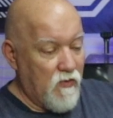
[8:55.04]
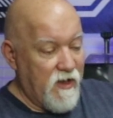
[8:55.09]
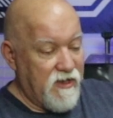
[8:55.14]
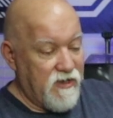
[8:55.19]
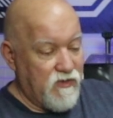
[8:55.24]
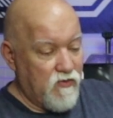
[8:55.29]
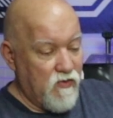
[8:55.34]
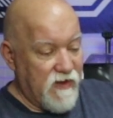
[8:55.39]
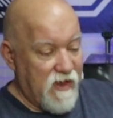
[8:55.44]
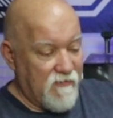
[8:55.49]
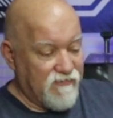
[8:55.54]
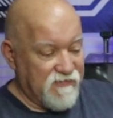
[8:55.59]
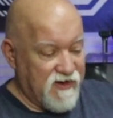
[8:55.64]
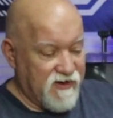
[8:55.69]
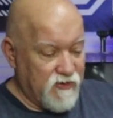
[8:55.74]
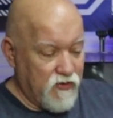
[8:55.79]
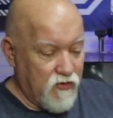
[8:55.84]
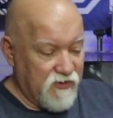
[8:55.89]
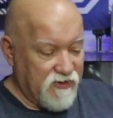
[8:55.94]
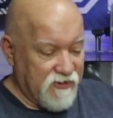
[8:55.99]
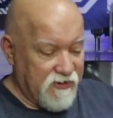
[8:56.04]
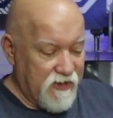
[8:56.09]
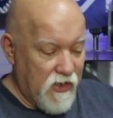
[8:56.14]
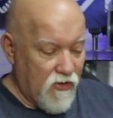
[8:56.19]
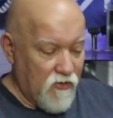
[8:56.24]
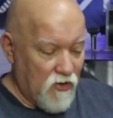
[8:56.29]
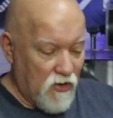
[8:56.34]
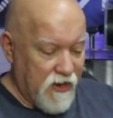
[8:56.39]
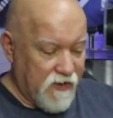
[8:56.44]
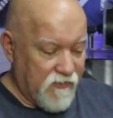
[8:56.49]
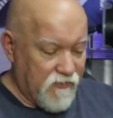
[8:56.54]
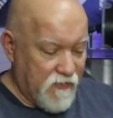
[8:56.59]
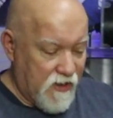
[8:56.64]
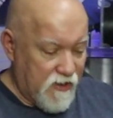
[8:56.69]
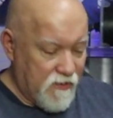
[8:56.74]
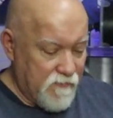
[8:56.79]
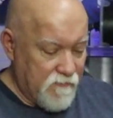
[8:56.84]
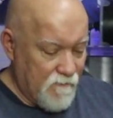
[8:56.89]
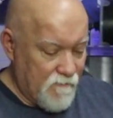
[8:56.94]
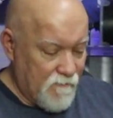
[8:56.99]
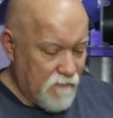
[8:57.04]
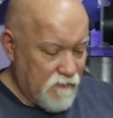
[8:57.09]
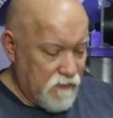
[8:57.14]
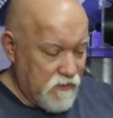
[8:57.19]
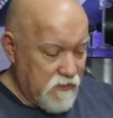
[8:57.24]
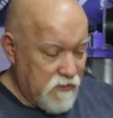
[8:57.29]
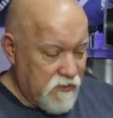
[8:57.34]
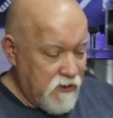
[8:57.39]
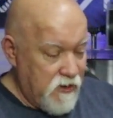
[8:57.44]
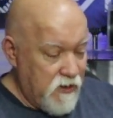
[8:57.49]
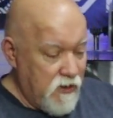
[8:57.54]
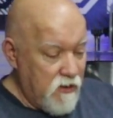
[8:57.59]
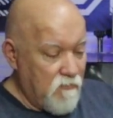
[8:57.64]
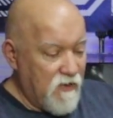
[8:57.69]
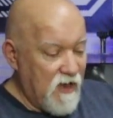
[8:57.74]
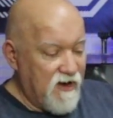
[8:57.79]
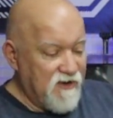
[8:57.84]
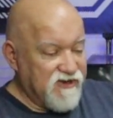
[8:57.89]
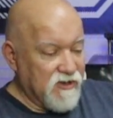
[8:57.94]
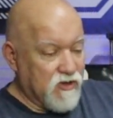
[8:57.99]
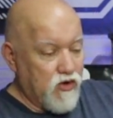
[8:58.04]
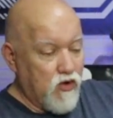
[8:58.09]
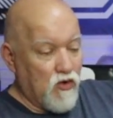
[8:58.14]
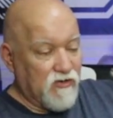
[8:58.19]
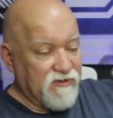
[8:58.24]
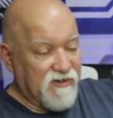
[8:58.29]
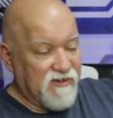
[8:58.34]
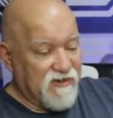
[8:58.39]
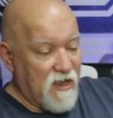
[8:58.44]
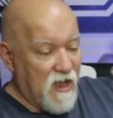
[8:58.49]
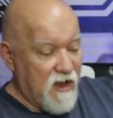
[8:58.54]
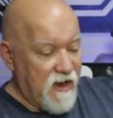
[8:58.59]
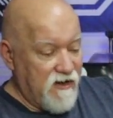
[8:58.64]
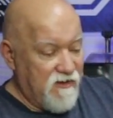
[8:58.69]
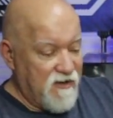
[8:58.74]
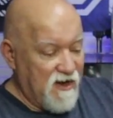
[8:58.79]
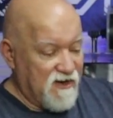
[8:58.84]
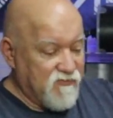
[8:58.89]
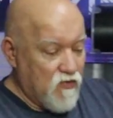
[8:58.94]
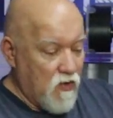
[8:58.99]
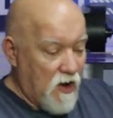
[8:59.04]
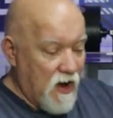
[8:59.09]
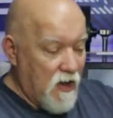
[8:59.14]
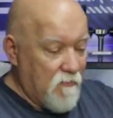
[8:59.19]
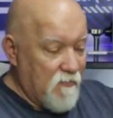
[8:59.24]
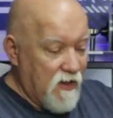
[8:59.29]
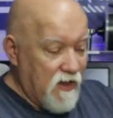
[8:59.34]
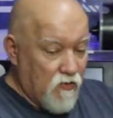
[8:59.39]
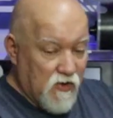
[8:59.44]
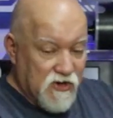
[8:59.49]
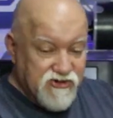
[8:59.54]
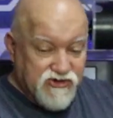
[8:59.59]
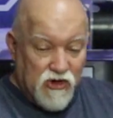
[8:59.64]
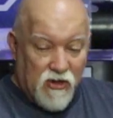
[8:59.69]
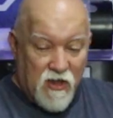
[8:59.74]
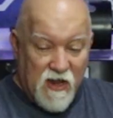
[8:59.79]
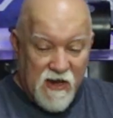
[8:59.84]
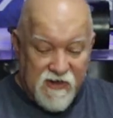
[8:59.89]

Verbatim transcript: way you wouldn't have to screw it together like that. But it's a cool design. That's where I got my original